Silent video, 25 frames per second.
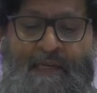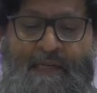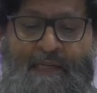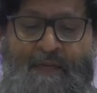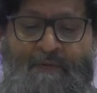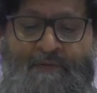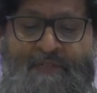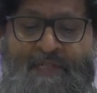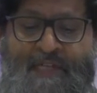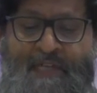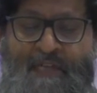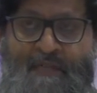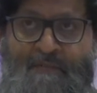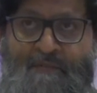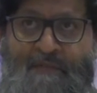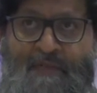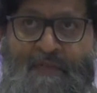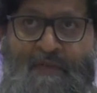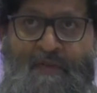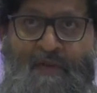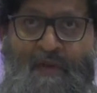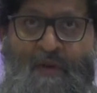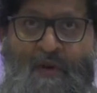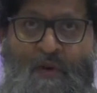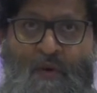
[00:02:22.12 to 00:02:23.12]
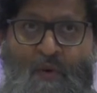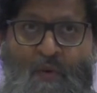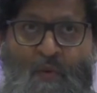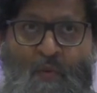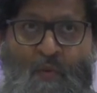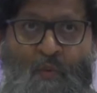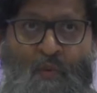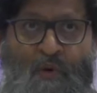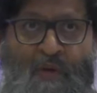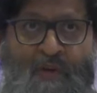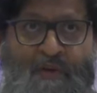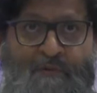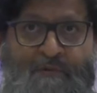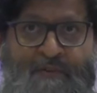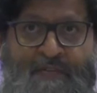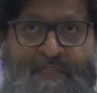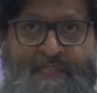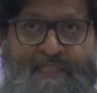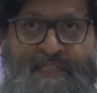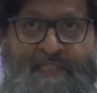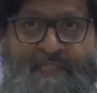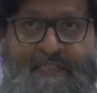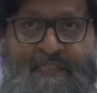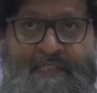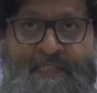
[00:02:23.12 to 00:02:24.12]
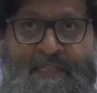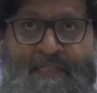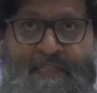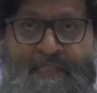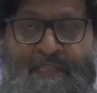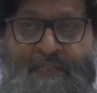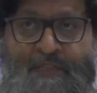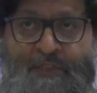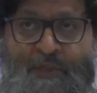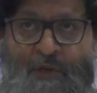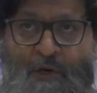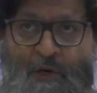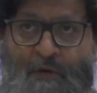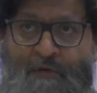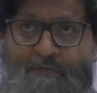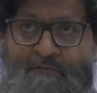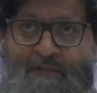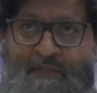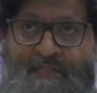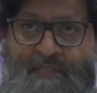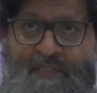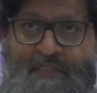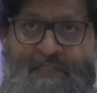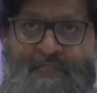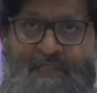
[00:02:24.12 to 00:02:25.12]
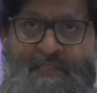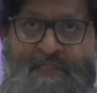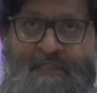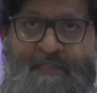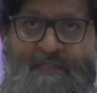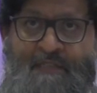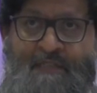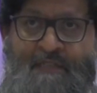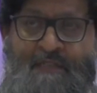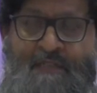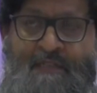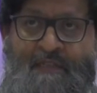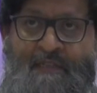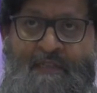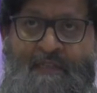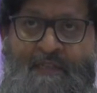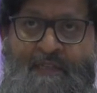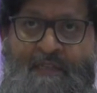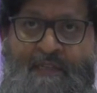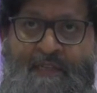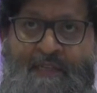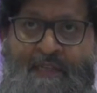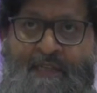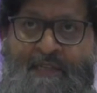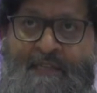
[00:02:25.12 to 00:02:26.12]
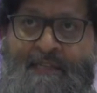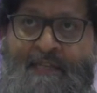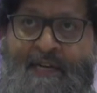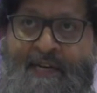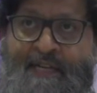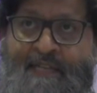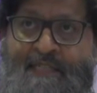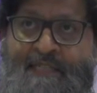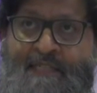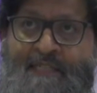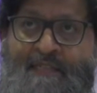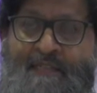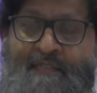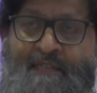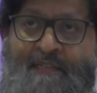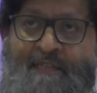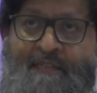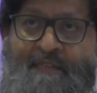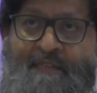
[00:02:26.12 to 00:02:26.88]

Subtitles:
Now tell me, where is the tolerance in that?